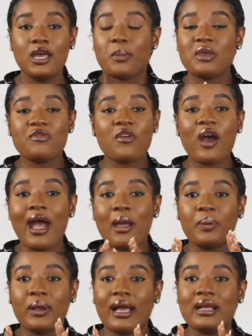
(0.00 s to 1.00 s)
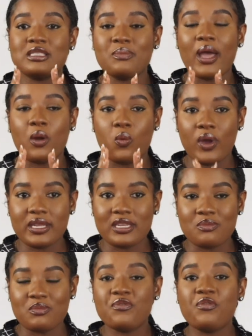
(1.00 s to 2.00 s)
Before I planned my
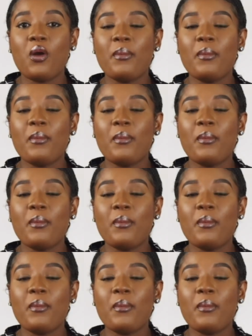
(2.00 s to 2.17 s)
wedding,